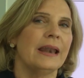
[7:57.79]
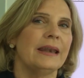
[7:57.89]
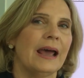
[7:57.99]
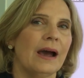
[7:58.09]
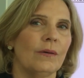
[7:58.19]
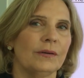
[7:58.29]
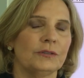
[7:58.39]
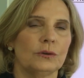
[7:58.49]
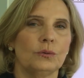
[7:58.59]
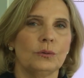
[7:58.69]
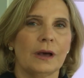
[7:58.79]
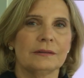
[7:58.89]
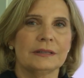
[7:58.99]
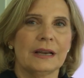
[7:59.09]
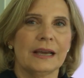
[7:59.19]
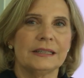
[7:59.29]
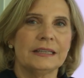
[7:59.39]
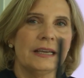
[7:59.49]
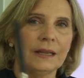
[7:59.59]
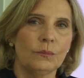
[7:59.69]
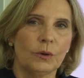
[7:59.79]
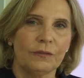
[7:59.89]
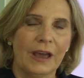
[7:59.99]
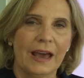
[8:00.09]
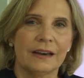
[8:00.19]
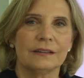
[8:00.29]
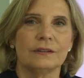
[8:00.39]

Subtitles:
Now after 2019, we've had a